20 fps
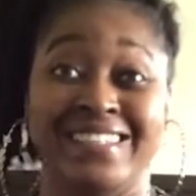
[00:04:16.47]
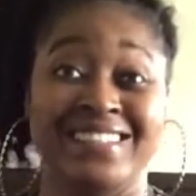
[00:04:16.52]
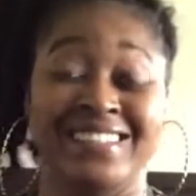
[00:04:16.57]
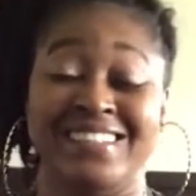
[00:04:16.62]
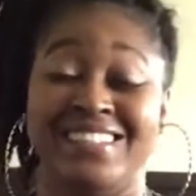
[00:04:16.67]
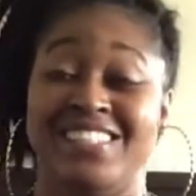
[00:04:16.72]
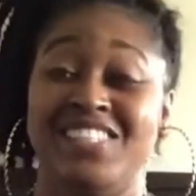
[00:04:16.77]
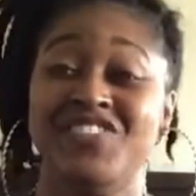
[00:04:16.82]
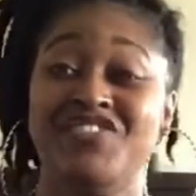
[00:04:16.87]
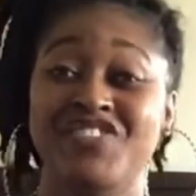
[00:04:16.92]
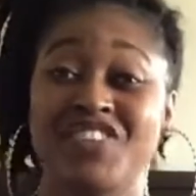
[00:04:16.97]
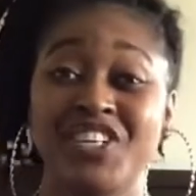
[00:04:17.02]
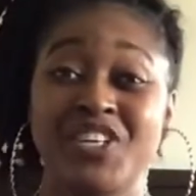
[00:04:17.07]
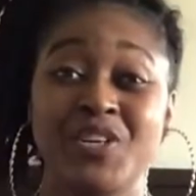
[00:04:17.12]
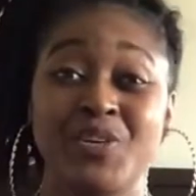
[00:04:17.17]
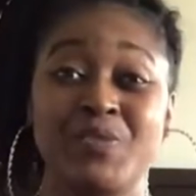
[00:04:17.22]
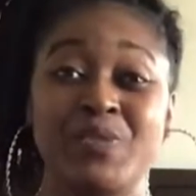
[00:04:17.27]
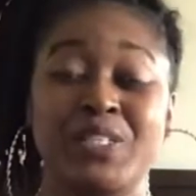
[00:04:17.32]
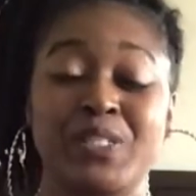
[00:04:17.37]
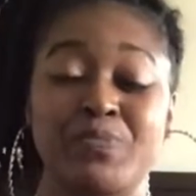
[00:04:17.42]
this
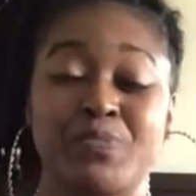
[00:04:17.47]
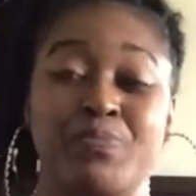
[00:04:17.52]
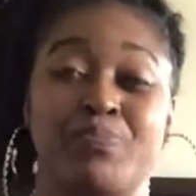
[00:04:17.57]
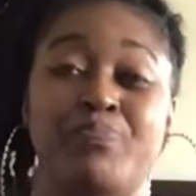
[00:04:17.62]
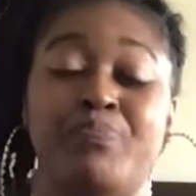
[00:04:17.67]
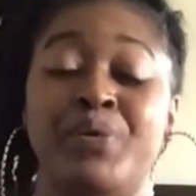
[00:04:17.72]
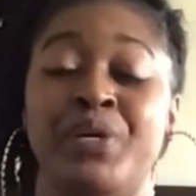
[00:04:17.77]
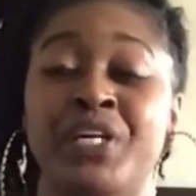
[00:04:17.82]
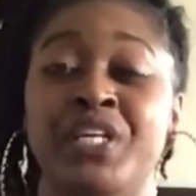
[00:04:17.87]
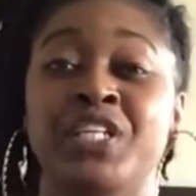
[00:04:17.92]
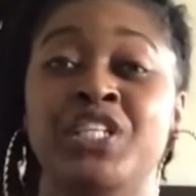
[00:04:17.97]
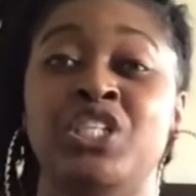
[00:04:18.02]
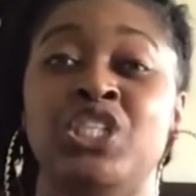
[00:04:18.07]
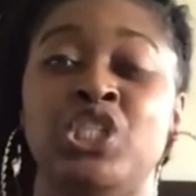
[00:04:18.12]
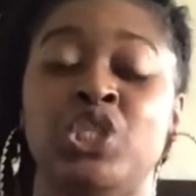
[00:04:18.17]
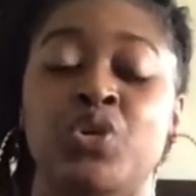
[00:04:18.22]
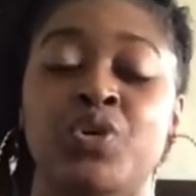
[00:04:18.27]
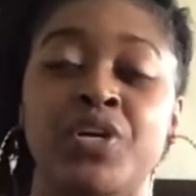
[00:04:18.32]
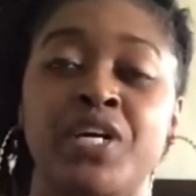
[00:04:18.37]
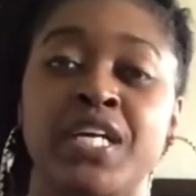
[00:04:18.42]
video was pretty
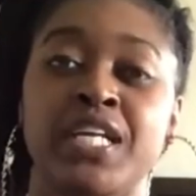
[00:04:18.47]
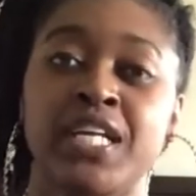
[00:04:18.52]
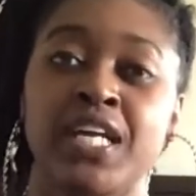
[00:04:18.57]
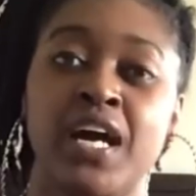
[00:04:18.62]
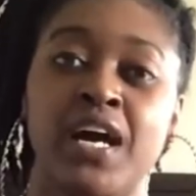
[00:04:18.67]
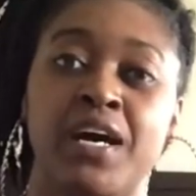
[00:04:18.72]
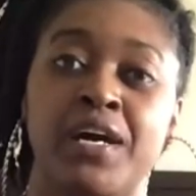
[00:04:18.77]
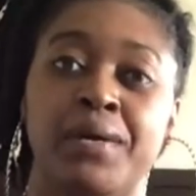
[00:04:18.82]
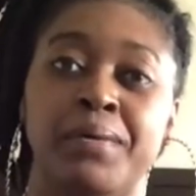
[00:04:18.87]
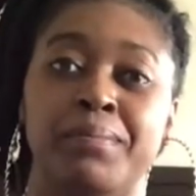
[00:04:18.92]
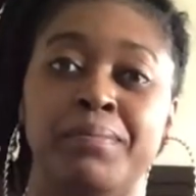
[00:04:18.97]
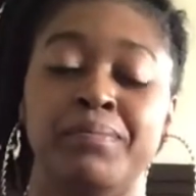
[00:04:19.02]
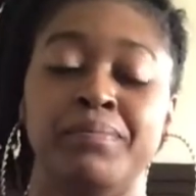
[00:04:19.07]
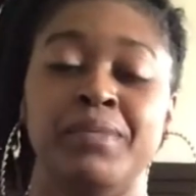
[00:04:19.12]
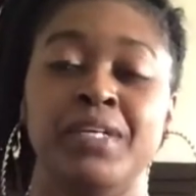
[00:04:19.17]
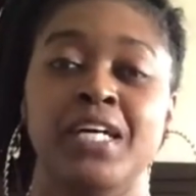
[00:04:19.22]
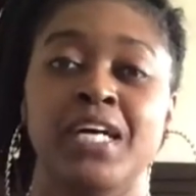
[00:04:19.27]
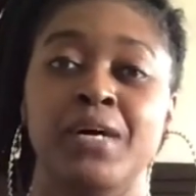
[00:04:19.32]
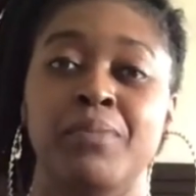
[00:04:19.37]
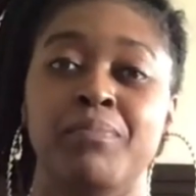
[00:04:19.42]
short,
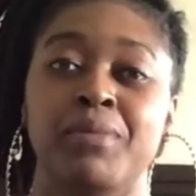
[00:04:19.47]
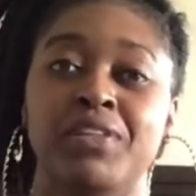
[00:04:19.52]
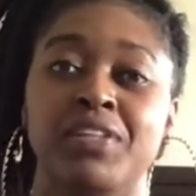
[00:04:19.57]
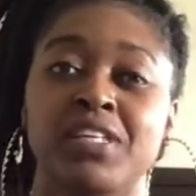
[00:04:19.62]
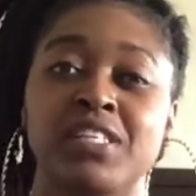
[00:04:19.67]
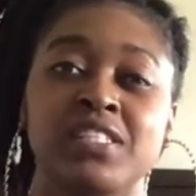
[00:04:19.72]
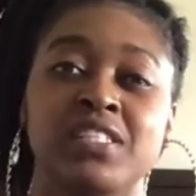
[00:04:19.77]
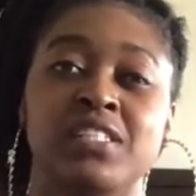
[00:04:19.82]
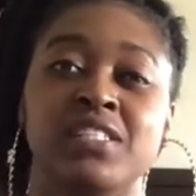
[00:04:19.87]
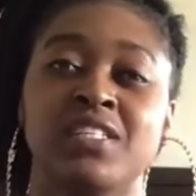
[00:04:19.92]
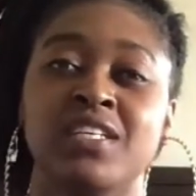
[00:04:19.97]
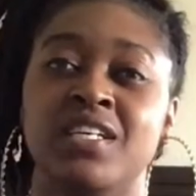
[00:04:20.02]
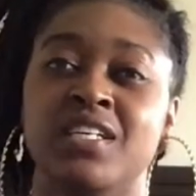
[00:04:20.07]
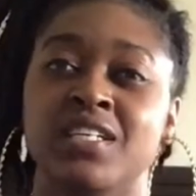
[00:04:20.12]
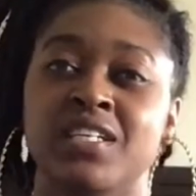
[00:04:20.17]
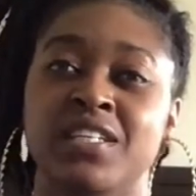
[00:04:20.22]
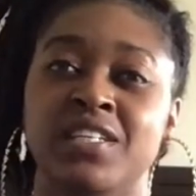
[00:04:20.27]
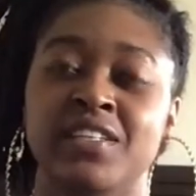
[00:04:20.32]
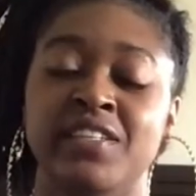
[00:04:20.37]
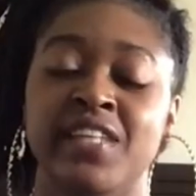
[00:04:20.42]
but this is a
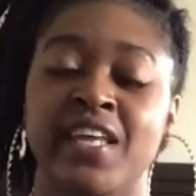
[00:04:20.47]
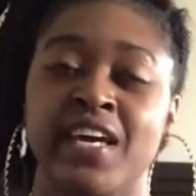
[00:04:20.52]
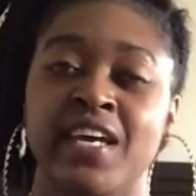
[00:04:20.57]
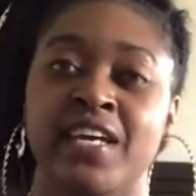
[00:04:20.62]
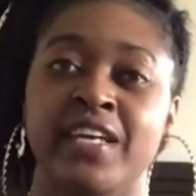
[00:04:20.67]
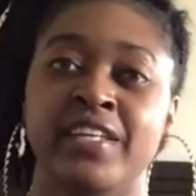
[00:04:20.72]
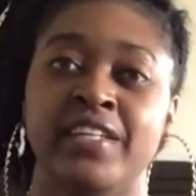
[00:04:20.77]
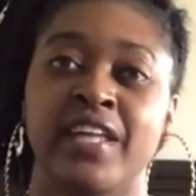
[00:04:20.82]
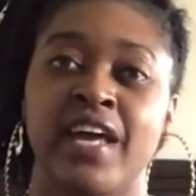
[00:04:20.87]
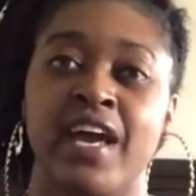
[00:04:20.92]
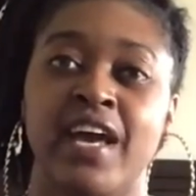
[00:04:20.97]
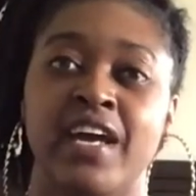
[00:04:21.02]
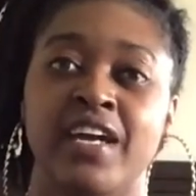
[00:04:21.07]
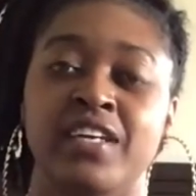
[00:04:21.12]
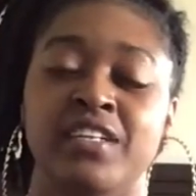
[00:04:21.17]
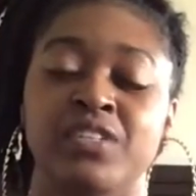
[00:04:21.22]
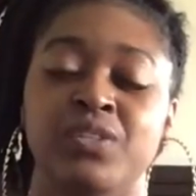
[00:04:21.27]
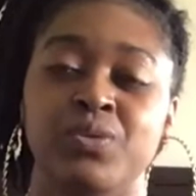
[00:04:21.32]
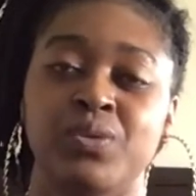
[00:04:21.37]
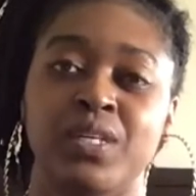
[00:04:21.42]
good thing
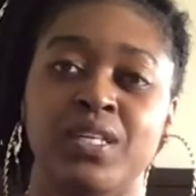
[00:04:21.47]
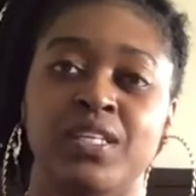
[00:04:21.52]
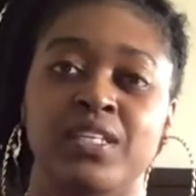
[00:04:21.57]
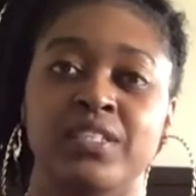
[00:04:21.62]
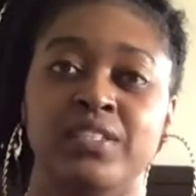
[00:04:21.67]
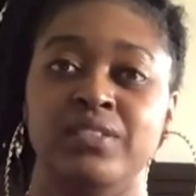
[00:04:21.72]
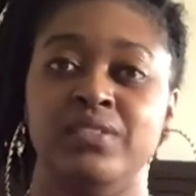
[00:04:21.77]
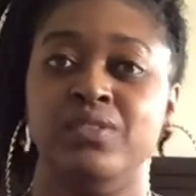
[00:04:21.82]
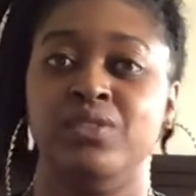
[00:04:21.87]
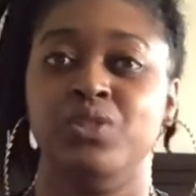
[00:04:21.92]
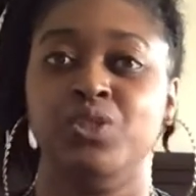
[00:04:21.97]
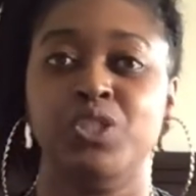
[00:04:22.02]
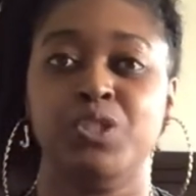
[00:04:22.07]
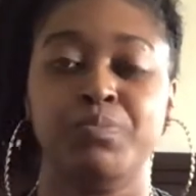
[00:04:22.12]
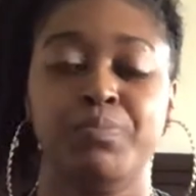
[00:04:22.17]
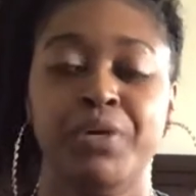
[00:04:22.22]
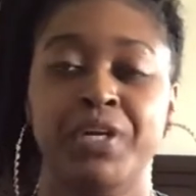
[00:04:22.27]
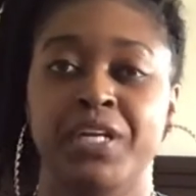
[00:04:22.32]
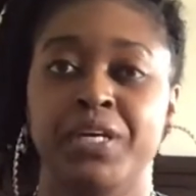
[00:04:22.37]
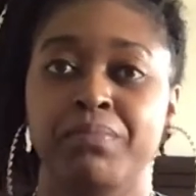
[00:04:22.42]
that you can use
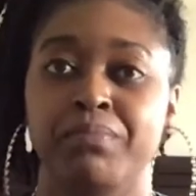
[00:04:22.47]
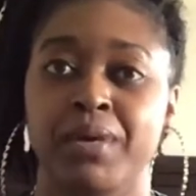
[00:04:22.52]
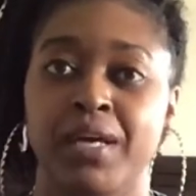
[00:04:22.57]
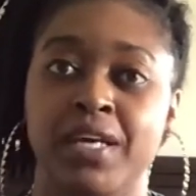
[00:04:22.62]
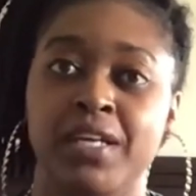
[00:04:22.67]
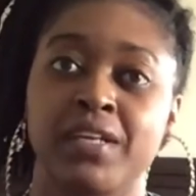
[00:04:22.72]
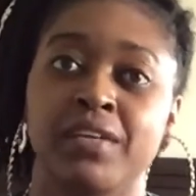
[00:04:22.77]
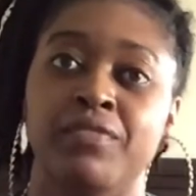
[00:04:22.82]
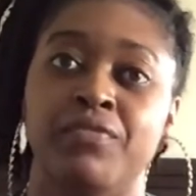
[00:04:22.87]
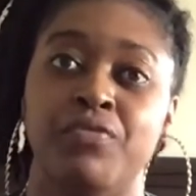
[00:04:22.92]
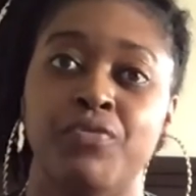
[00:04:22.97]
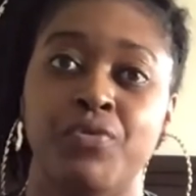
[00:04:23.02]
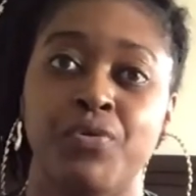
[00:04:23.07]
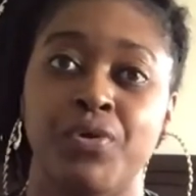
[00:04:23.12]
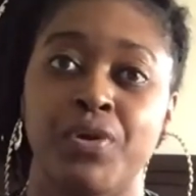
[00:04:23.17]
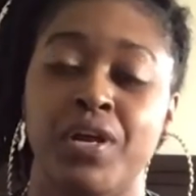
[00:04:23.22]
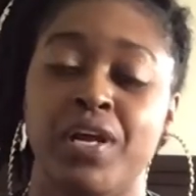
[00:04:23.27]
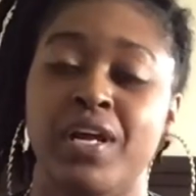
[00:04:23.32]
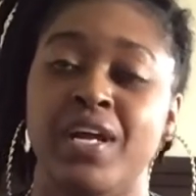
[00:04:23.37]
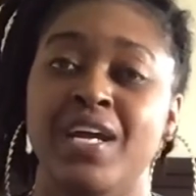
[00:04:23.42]
printed mint
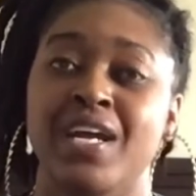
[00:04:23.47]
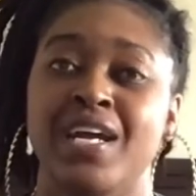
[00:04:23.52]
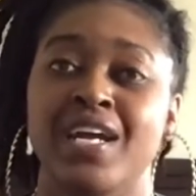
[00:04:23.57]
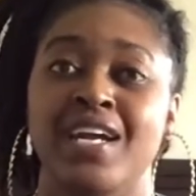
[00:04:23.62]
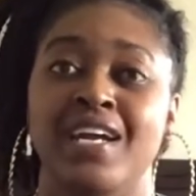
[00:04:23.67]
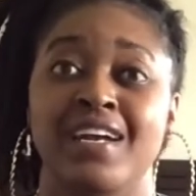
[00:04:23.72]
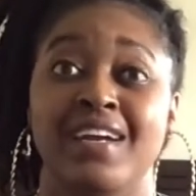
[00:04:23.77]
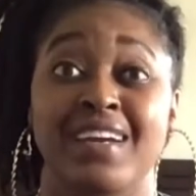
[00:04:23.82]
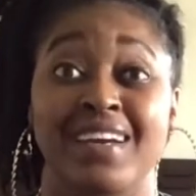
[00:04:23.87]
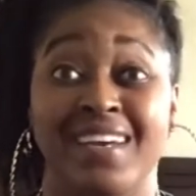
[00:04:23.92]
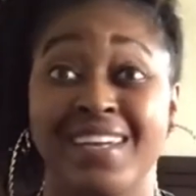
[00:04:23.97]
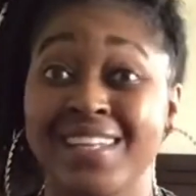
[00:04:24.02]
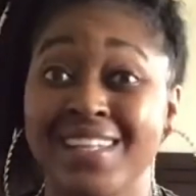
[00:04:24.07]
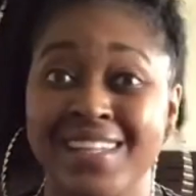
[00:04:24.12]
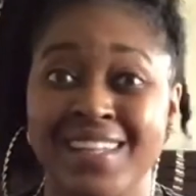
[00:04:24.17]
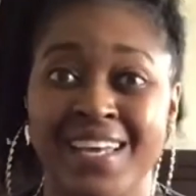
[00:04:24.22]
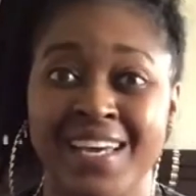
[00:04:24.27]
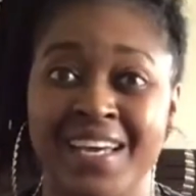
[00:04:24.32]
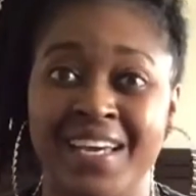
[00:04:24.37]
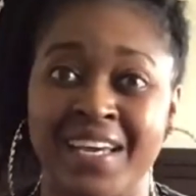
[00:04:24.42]
for
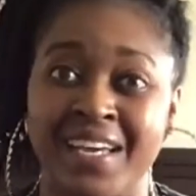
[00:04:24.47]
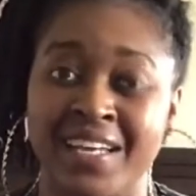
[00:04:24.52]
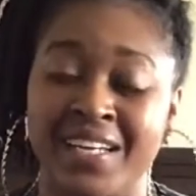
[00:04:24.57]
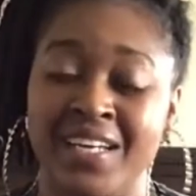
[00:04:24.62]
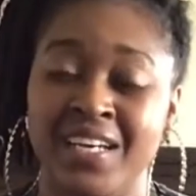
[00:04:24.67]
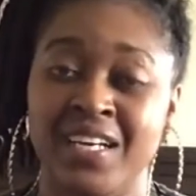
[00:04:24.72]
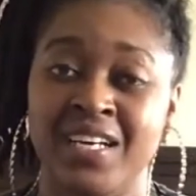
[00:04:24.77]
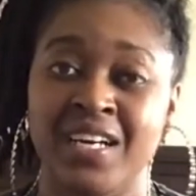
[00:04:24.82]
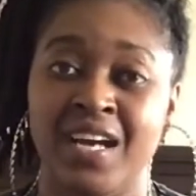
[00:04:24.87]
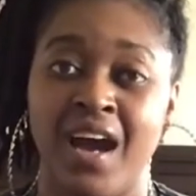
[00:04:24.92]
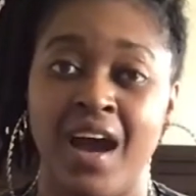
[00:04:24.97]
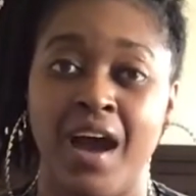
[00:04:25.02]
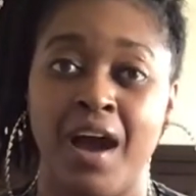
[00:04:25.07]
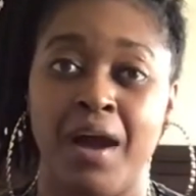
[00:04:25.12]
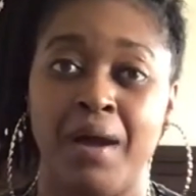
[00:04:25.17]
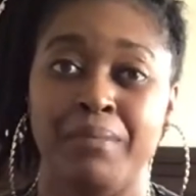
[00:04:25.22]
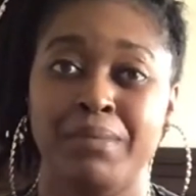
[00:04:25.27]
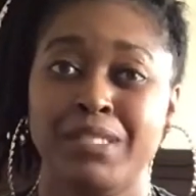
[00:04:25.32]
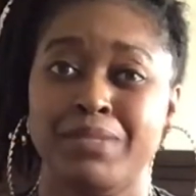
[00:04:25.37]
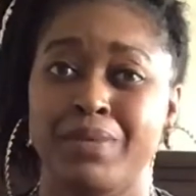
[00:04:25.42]
anything,
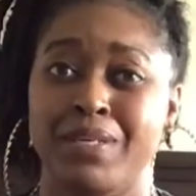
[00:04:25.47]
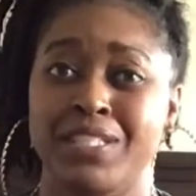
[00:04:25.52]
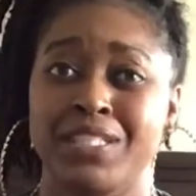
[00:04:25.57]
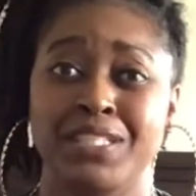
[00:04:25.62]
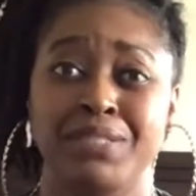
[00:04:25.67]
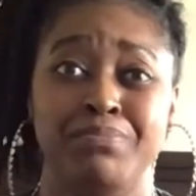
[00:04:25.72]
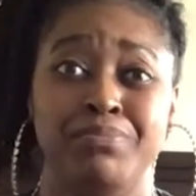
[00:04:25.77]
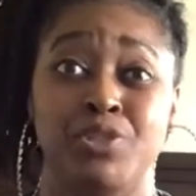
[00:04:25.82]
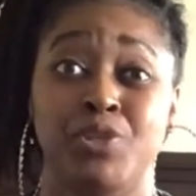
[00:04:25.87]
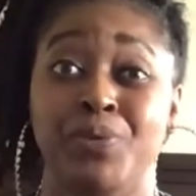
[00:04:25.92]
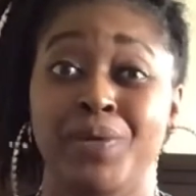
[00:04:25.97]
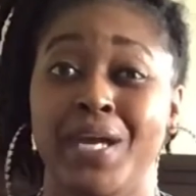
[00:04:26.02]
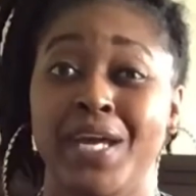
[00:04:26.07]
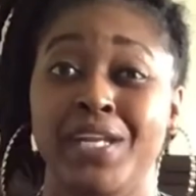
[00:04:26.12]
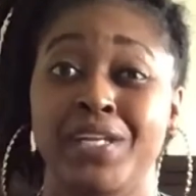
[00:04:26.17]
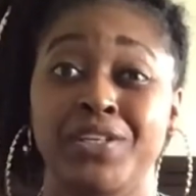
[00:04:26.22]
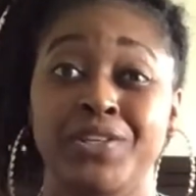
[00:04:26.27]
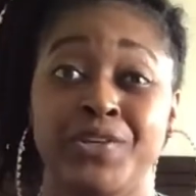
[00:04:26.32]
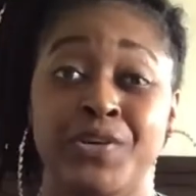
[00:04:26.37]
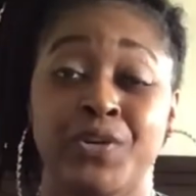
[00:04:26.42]
especially
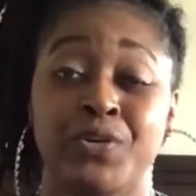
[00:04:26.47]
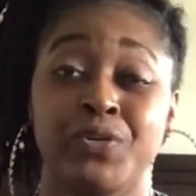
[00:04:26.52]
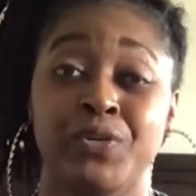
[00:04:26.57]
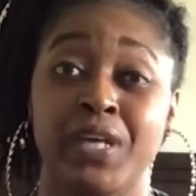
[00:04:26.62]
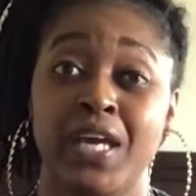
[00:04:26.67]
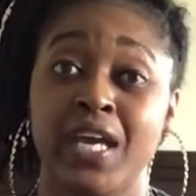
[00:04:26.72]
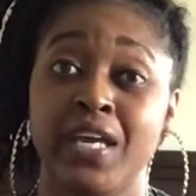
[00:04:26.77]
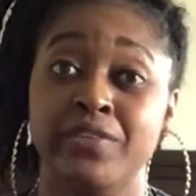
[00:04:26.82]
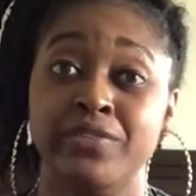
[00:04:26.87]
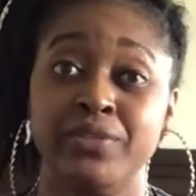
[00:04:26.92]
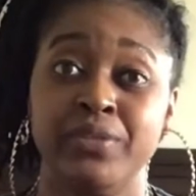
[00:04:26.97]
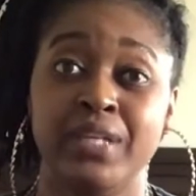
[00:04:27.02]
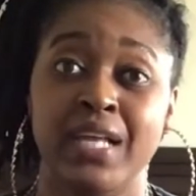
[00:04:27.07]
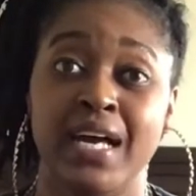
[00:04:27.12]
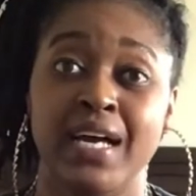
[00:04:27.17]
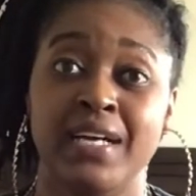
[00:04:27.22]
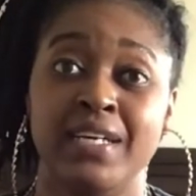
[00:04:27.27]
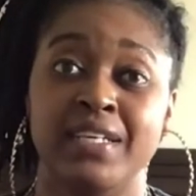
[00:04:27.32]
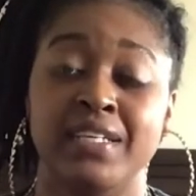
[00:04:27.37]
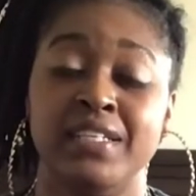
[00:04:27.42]
creating your own candle
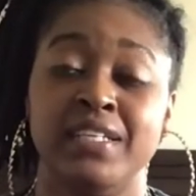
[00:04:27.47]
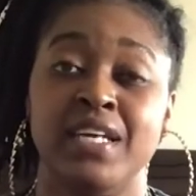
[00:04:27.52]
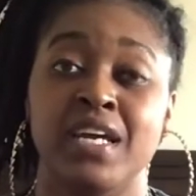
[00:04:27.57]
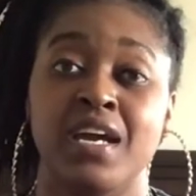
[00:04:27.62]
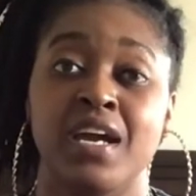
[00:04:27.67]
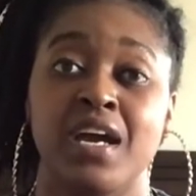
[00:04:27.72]
line.